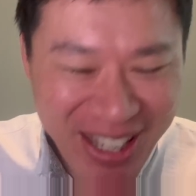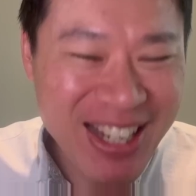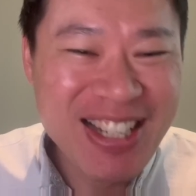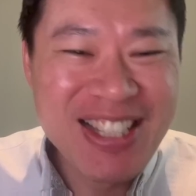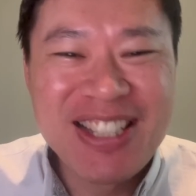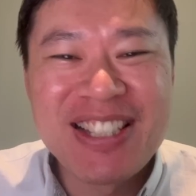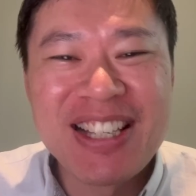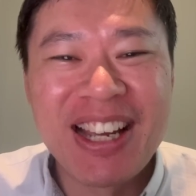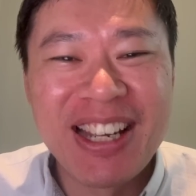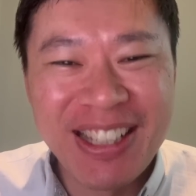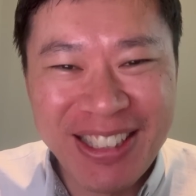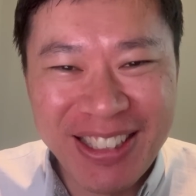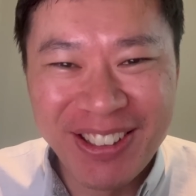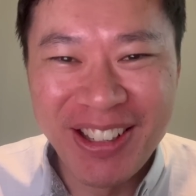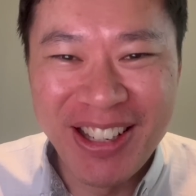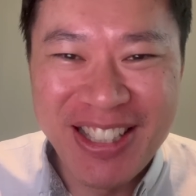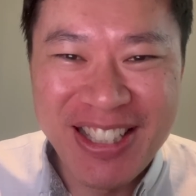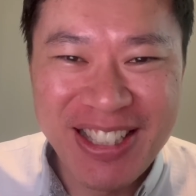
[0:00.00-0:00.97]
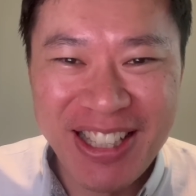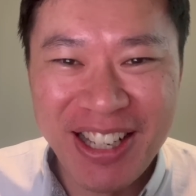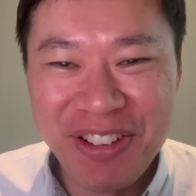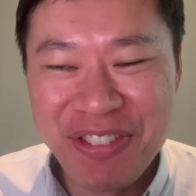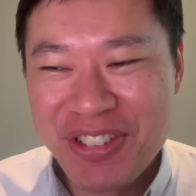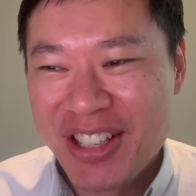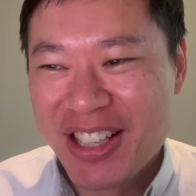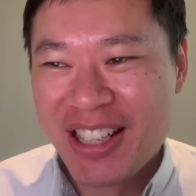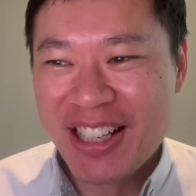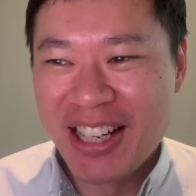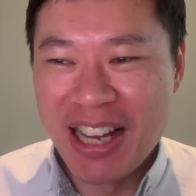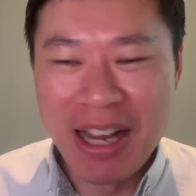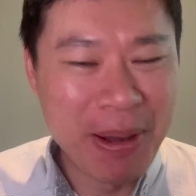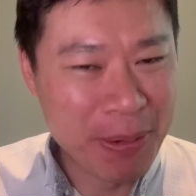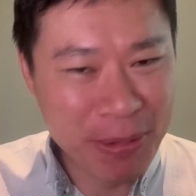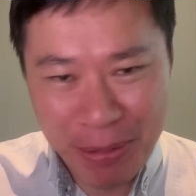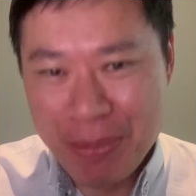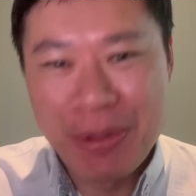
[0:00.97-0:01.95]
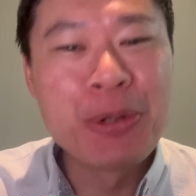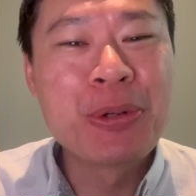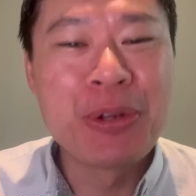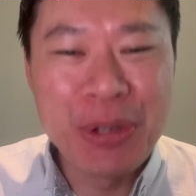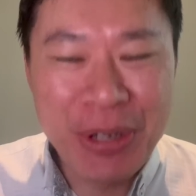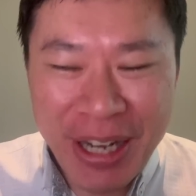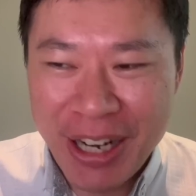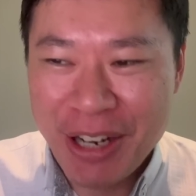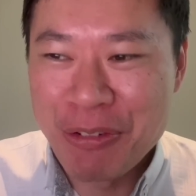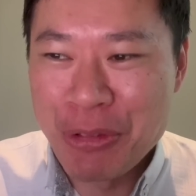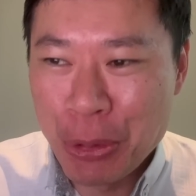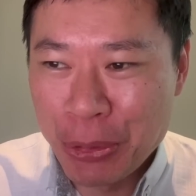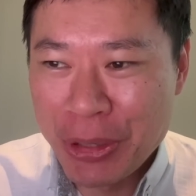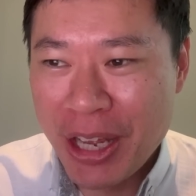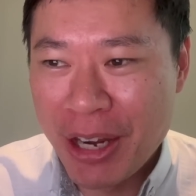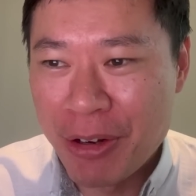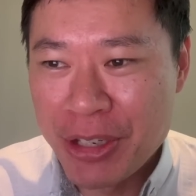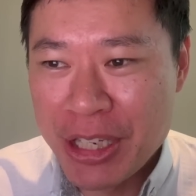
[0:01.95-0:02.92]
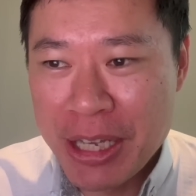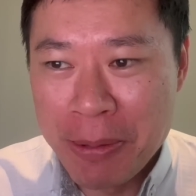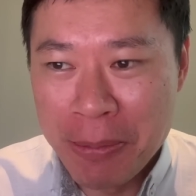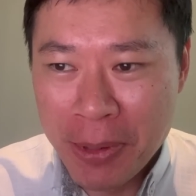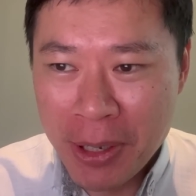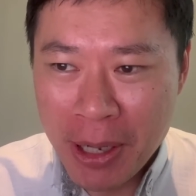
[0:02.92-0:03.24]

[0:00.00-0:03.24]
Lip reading: cycle and stuff, you kind of know that already.